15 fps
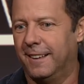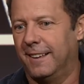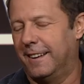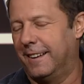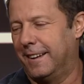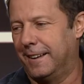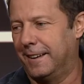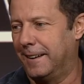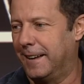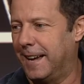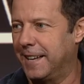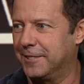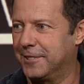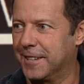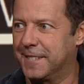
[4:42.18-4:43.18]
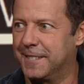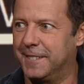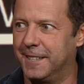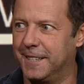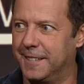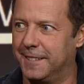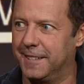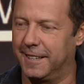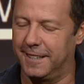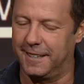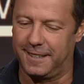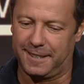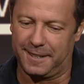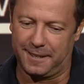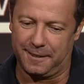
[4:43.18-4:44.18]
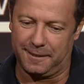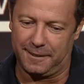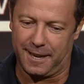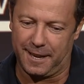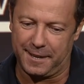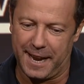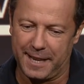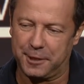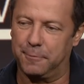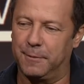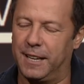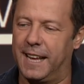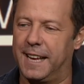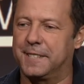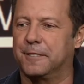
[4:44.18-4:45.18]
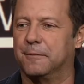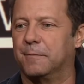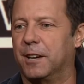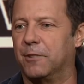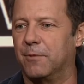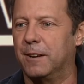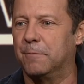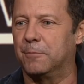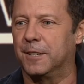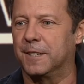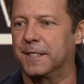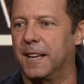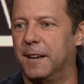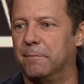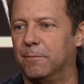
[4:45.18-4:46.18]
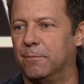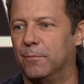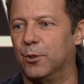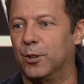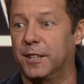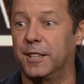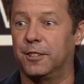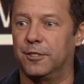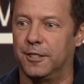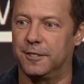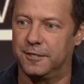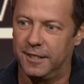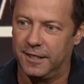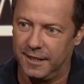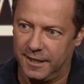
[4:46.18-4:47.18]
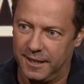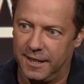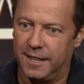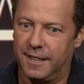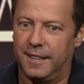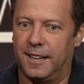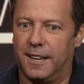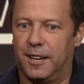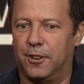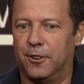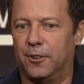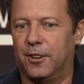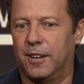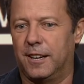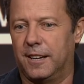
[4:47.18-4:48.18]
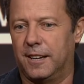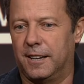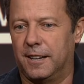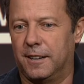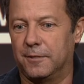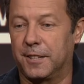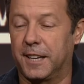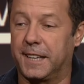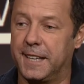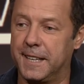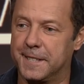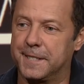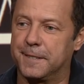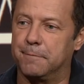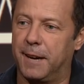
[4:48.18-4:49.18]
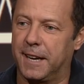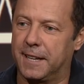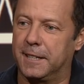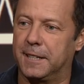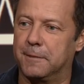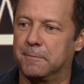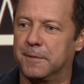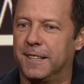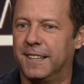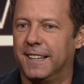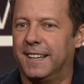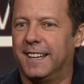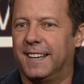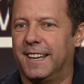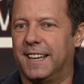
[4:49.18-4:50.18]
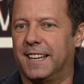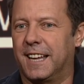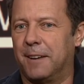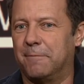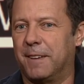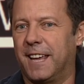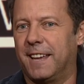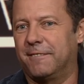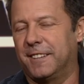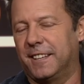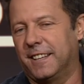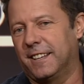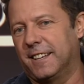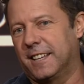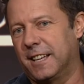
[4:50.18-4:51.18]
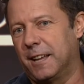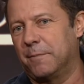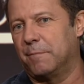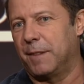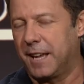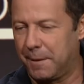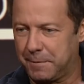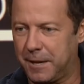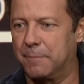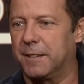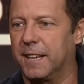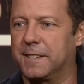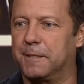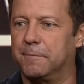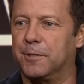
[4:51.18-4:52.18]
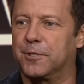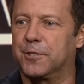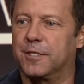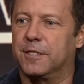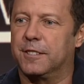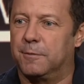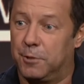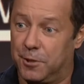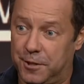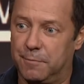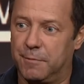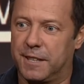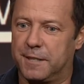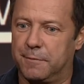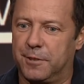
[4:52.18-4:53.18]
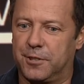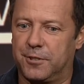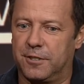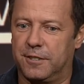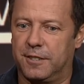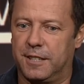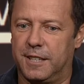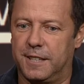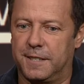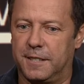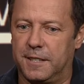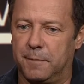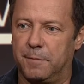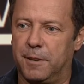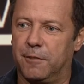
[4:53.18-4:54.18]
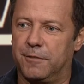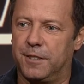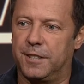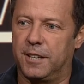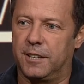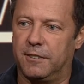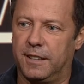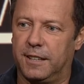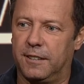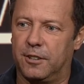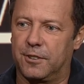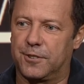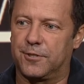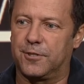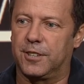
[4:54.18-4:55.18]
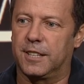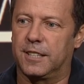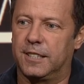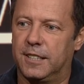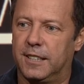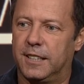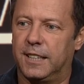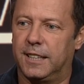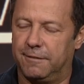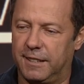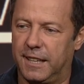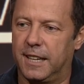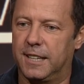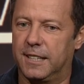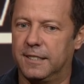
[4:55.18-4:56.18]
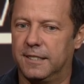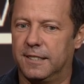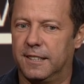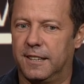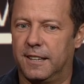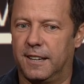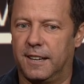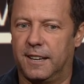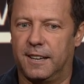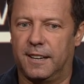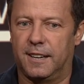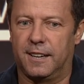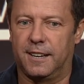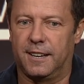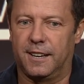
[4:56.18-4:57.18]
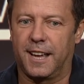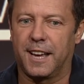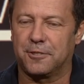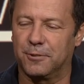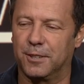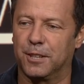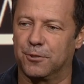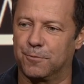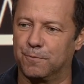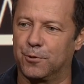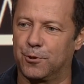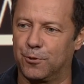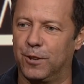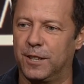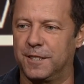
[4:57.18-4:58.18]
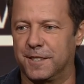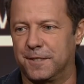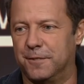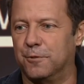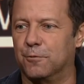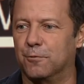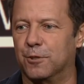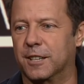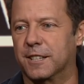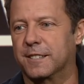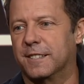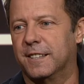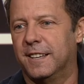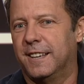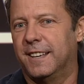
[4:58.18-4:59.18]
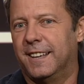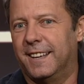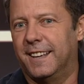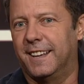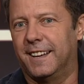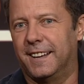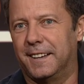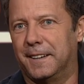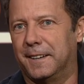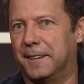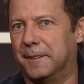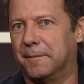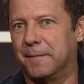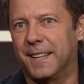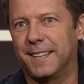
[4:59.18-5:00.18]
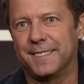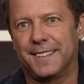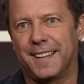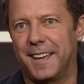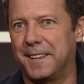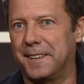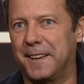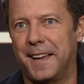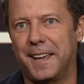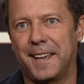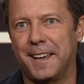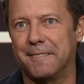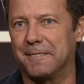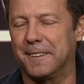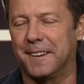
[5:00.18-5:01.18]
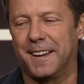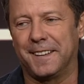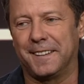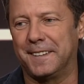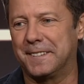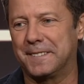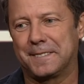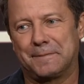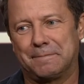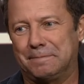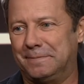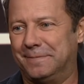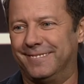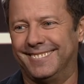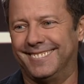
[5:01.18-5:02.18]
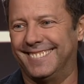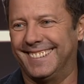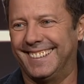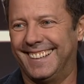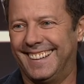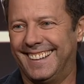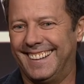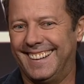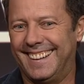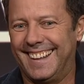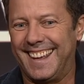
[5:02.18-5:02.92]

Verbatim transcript: Uh, I just did uh, uh, Anatomy Lesson by Rembrandt. I'm working on now uh, The Kiss by Klimt. Wow. And I'm having, an, uh, my upcoming exhibition, museum exhibition is in the Belvedere in Austria, in Vienna, uh, actually showing these new works. uh, and I, I have a, I, it's many many projects.